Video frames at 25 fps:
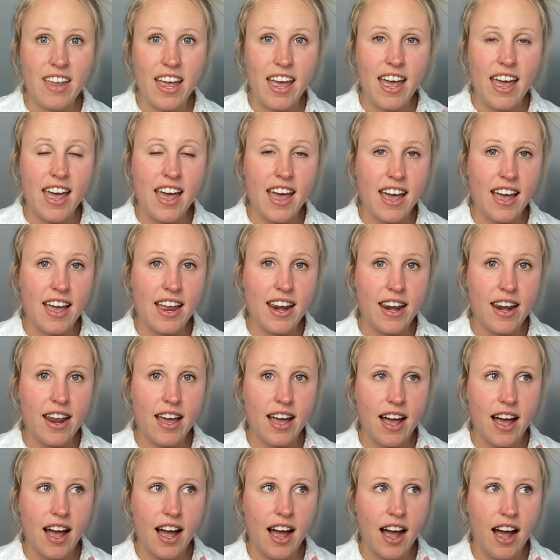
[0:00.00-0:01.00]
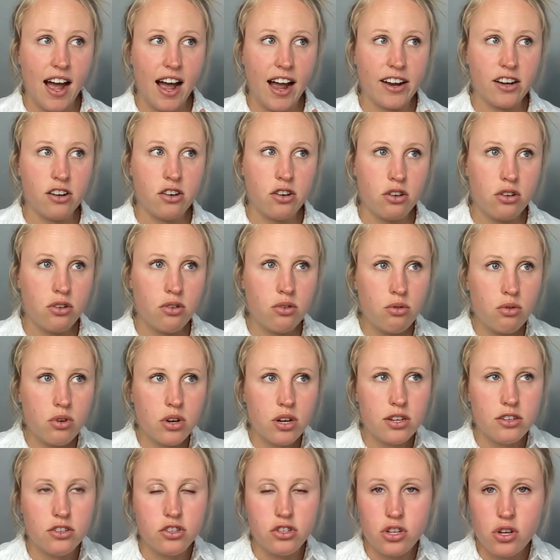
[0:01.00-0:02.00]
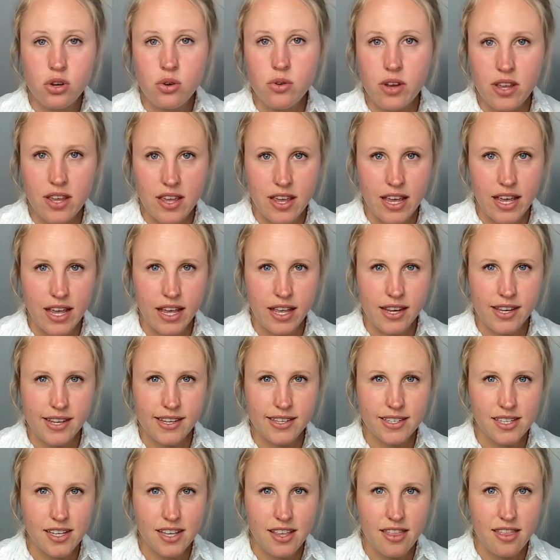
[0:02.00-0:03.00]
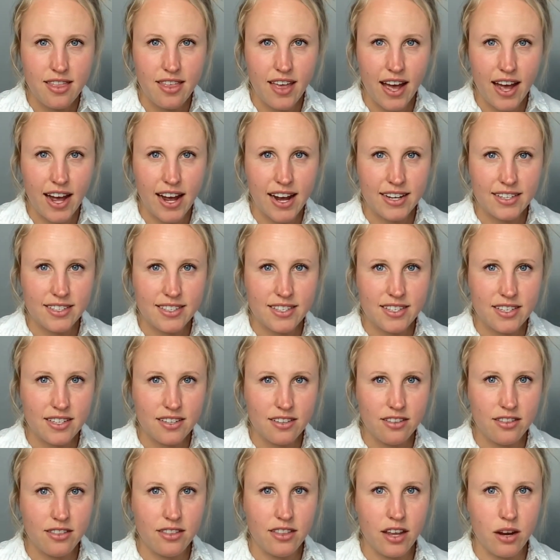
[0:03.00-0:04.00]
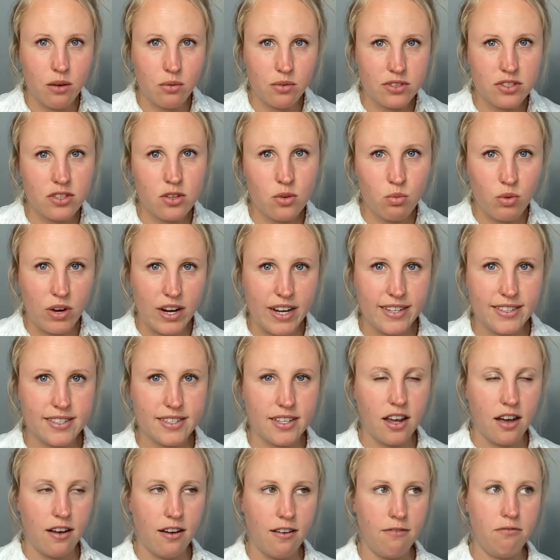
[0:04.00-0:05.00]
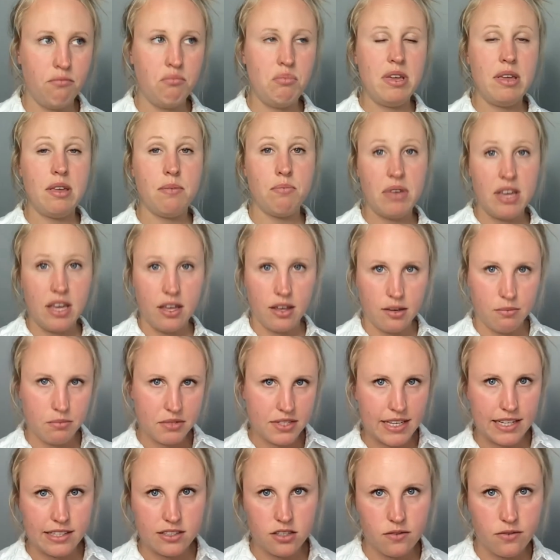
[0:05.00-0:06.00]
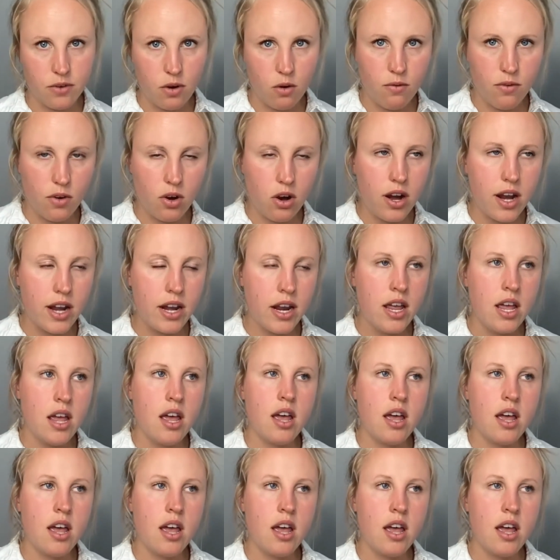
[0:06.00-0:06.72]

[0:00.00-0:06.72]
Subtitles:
And I knew doing it that there was the risk of me being obsessive over it,